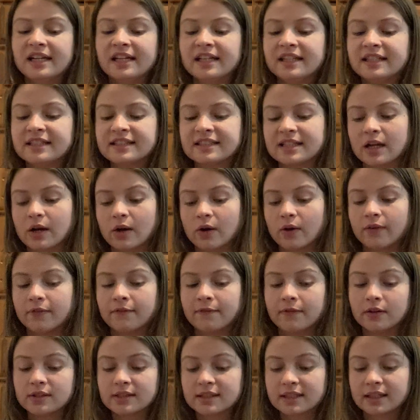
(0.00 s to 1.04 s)
So,
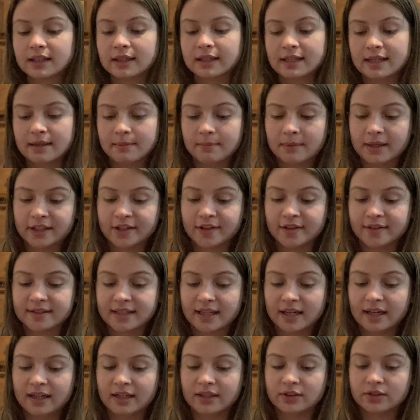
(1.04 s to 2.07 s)
first Scalia mentions
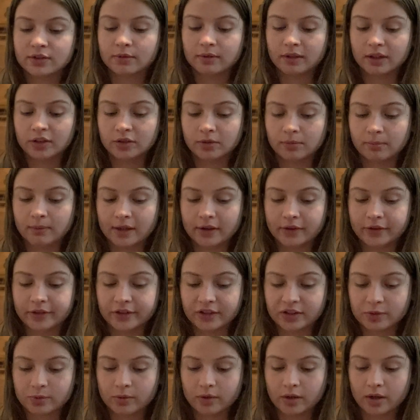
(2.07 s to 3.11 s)
that interracial
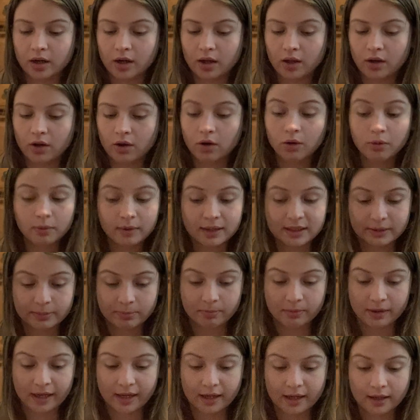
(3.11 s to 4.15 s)
marriages were not always
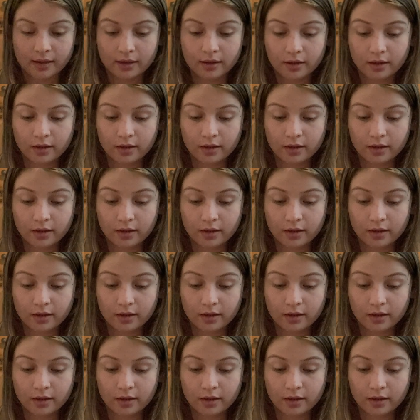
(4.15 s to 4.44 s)
banned.